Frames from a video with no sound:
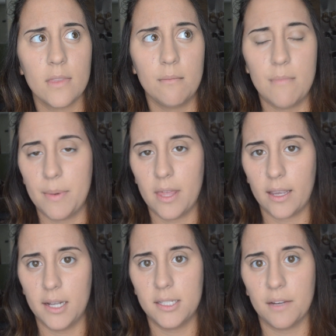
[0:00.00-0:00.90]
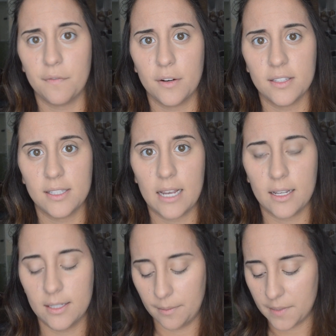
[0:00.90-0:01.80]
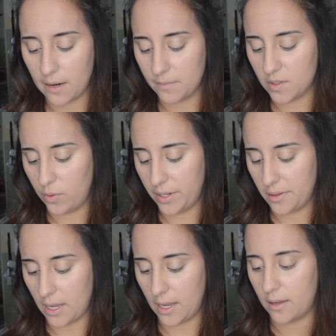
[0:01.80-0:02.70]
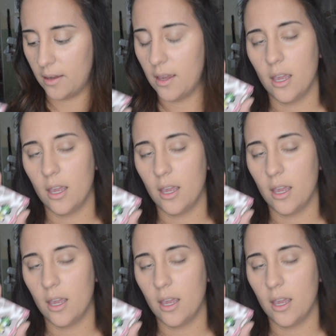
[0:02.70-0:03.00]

maybe like a different set, because sometimes with like